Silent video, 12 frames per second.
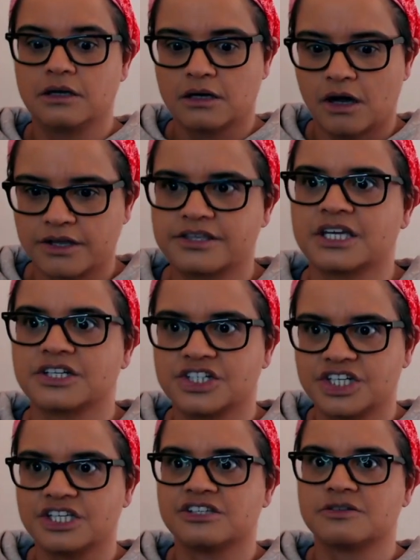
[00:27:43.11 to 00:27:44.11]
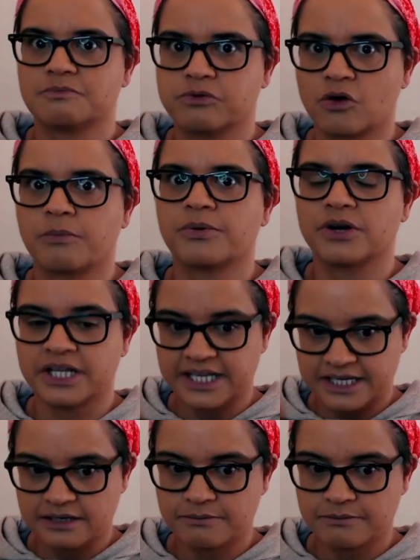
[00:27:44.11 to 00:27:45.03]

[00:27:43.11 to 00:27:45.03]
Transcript: I think she's properly